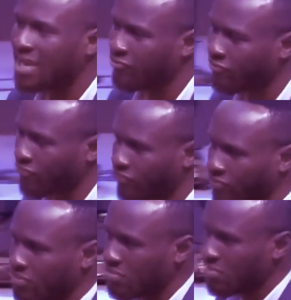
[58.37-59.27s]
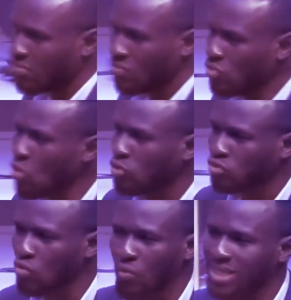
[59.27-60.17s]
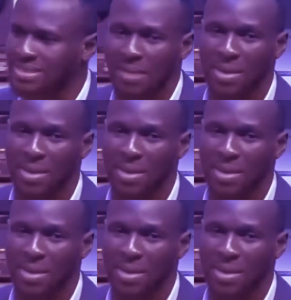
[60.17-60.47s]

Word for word: life no two ways